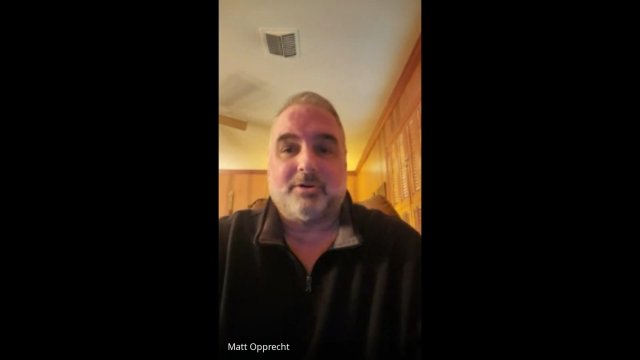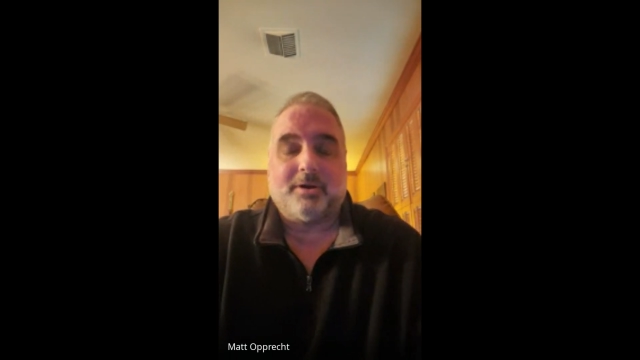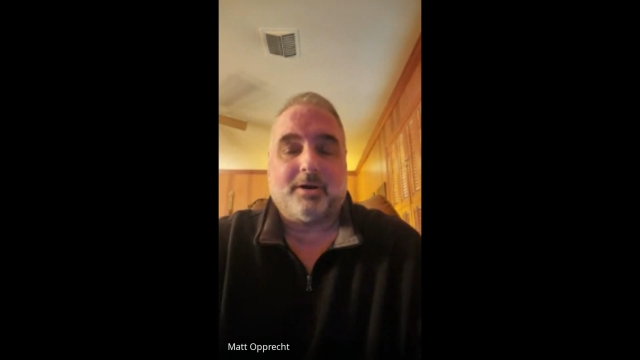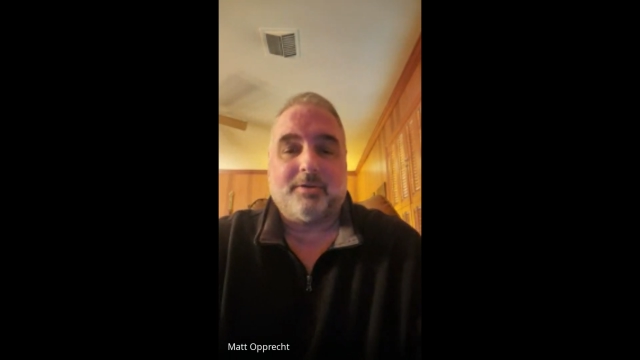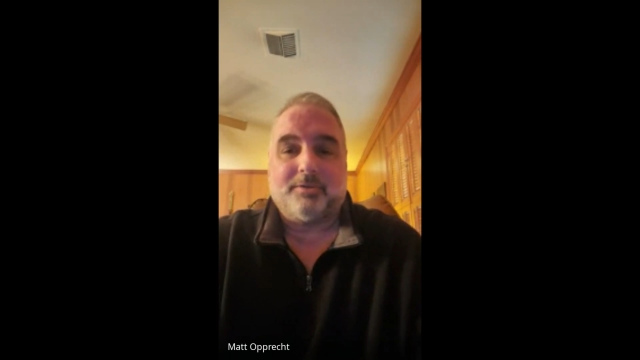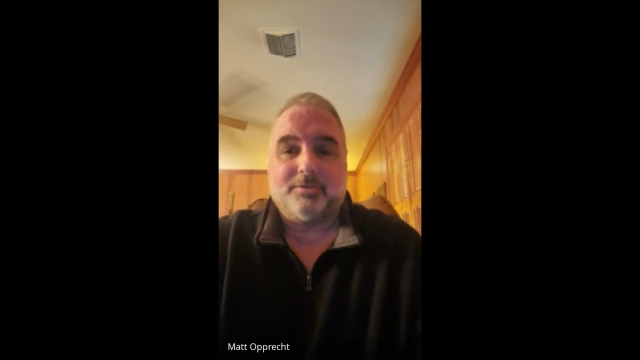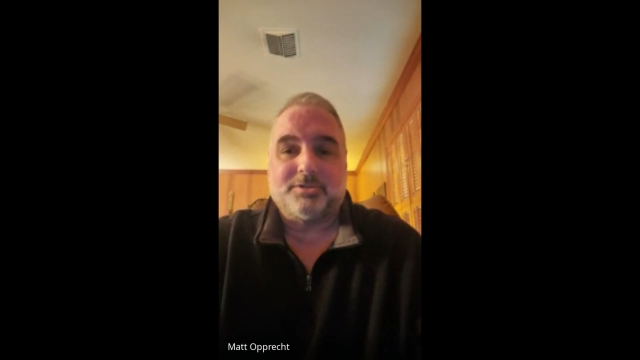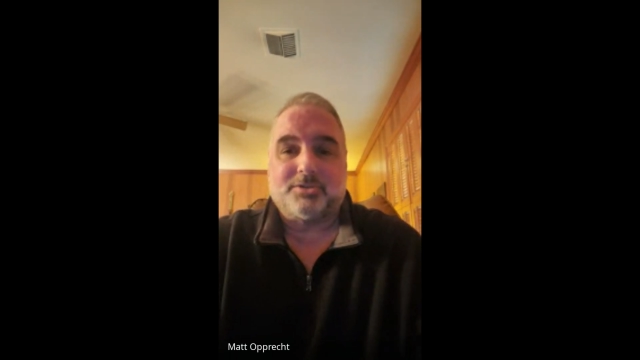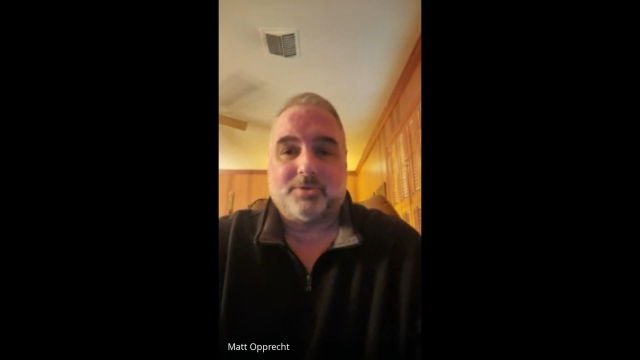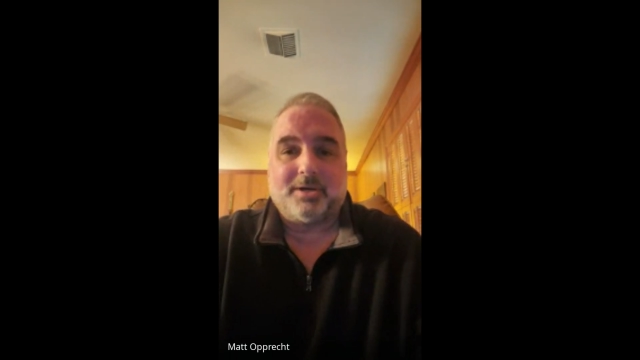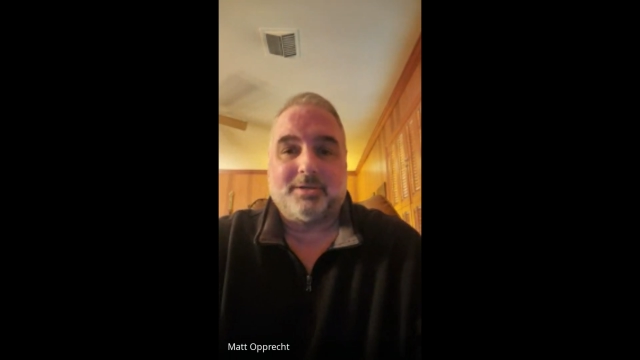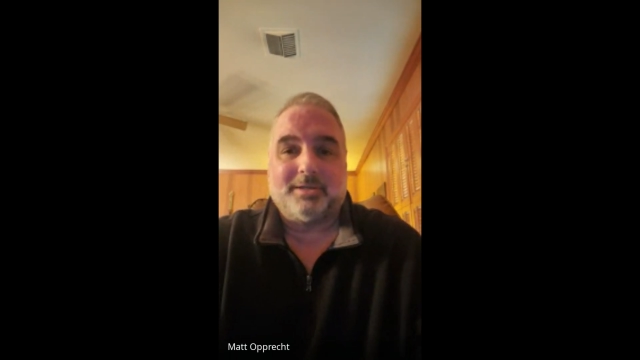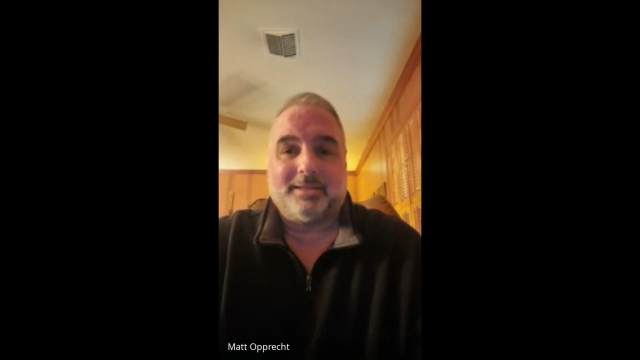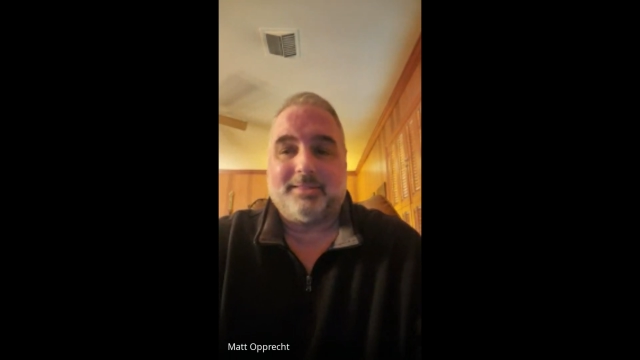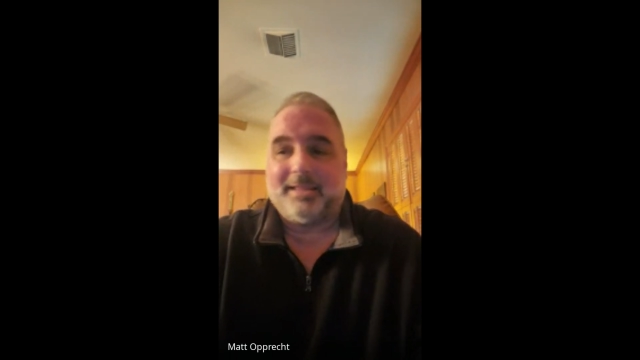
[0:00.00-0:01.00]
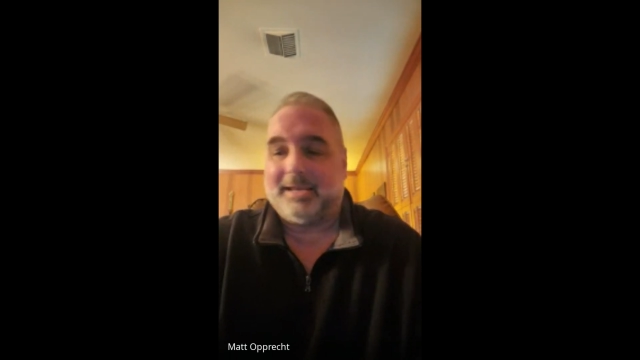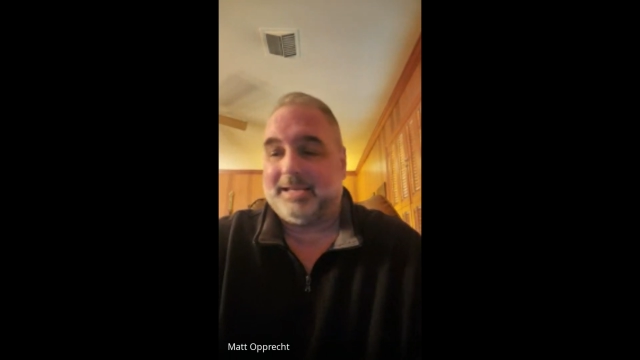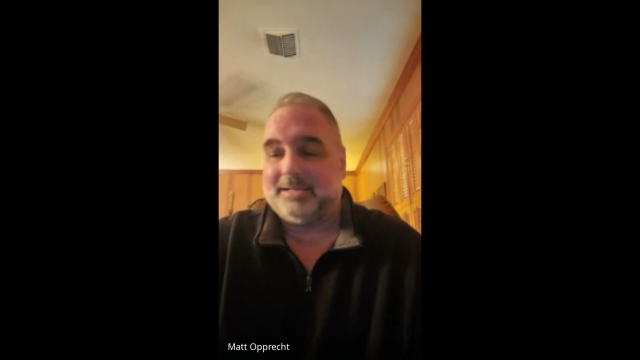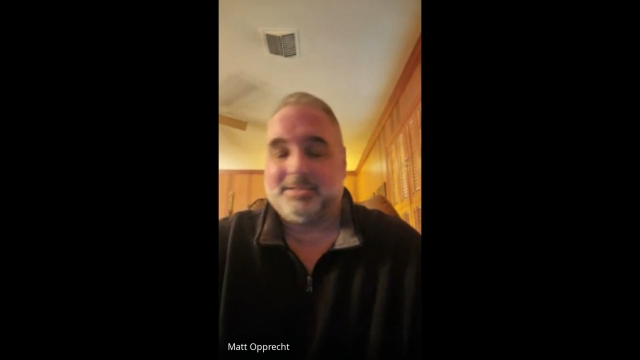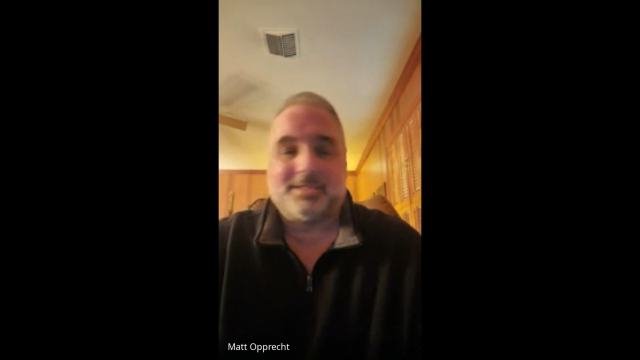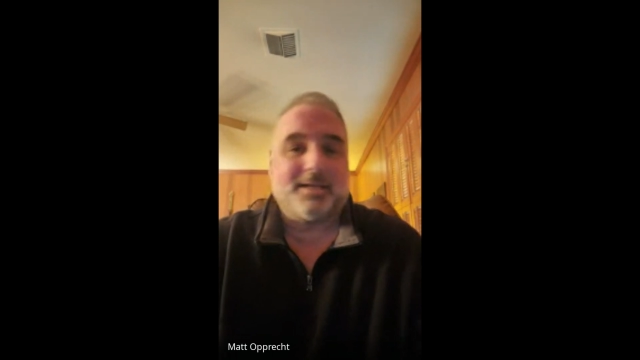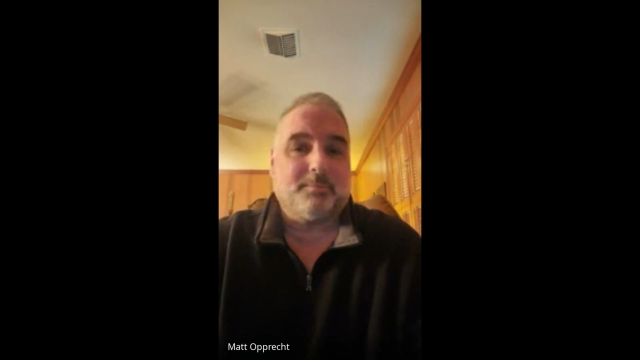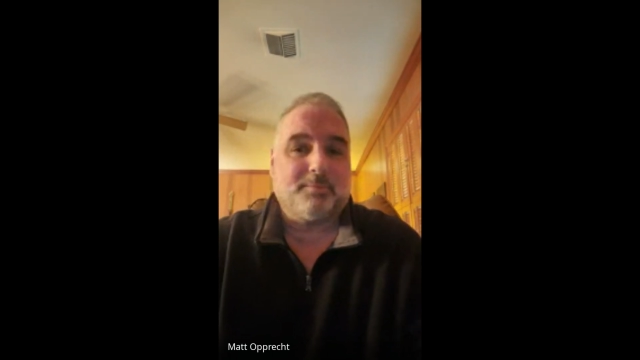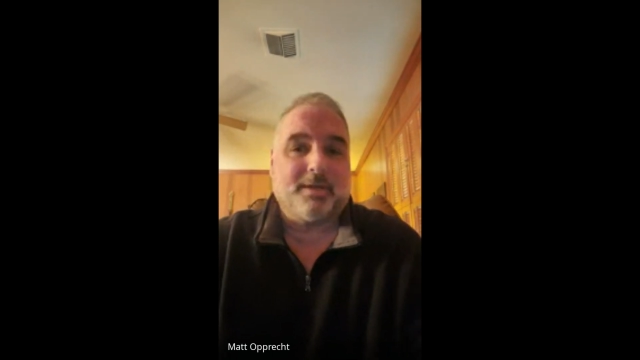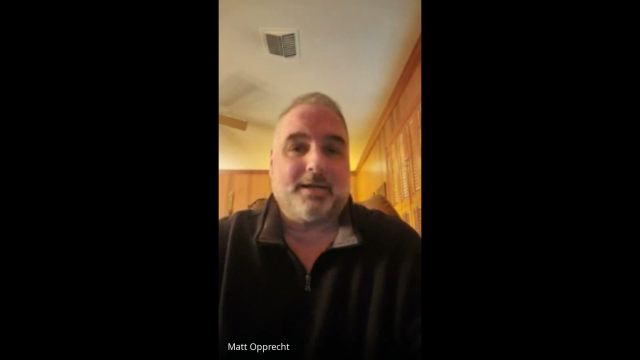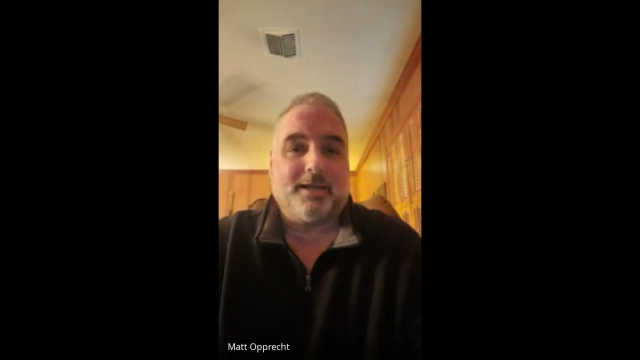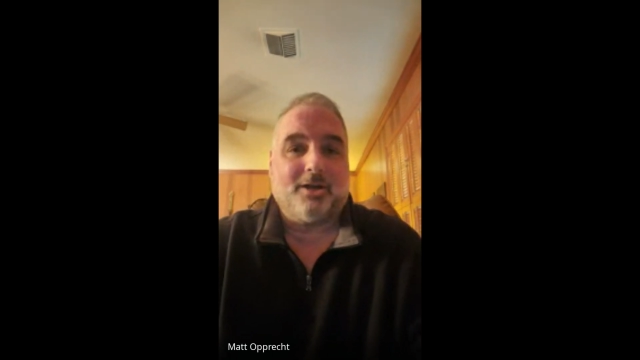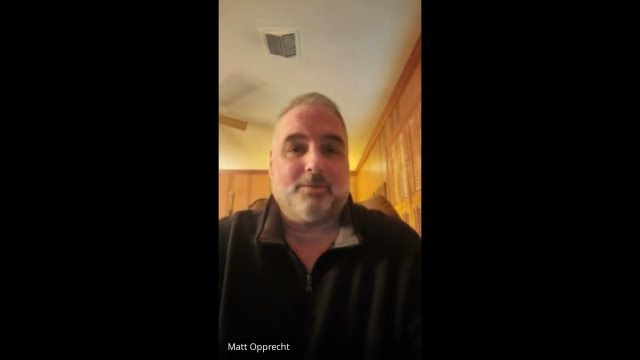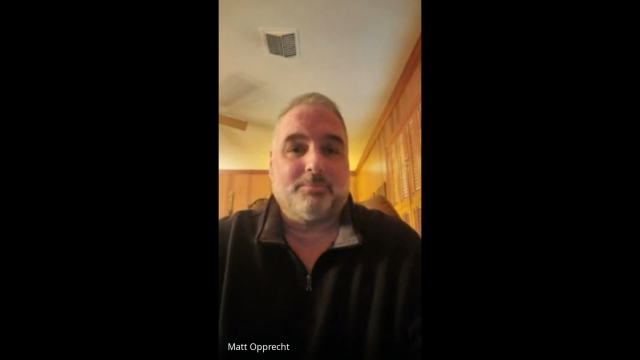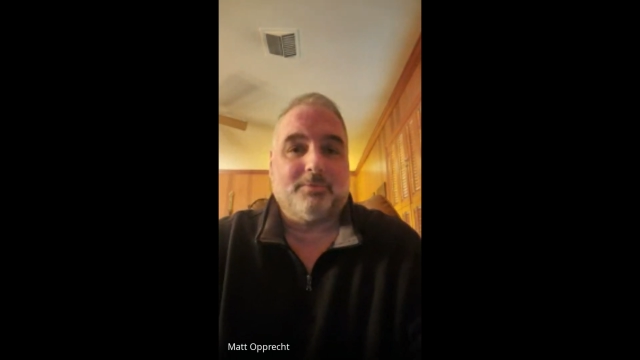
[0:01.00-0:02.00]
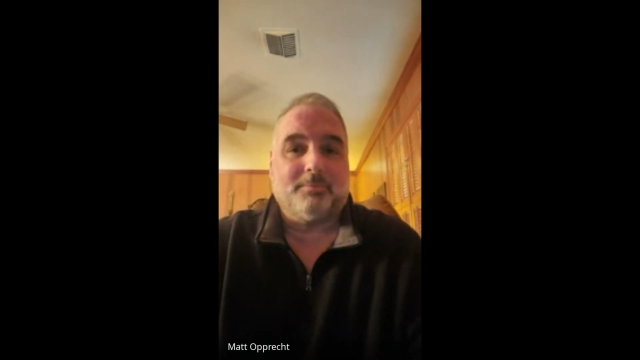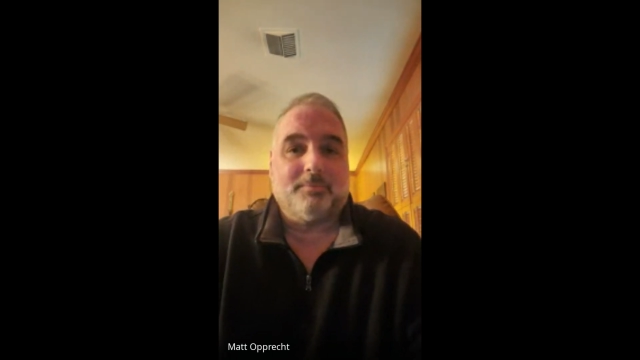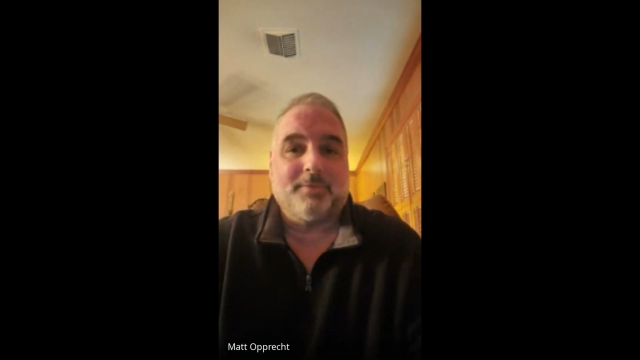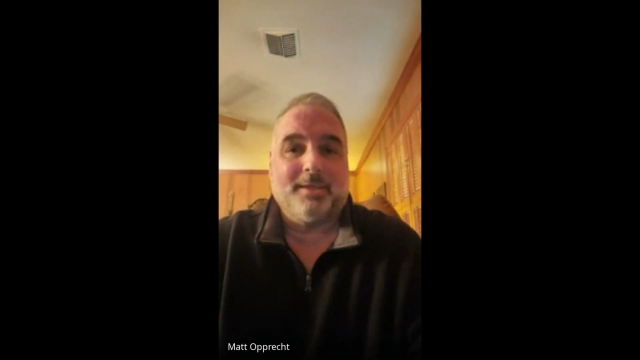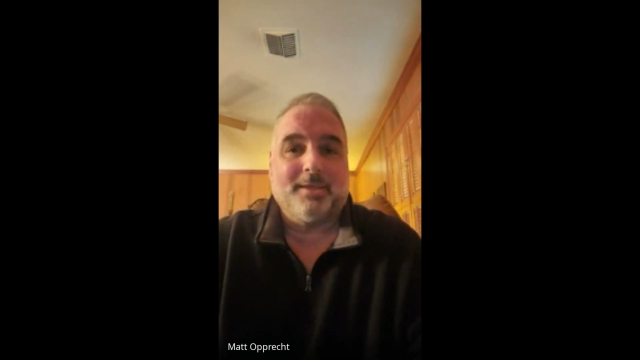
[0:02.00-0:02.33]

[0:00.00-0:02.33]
or they're struggling, they need to step in and help them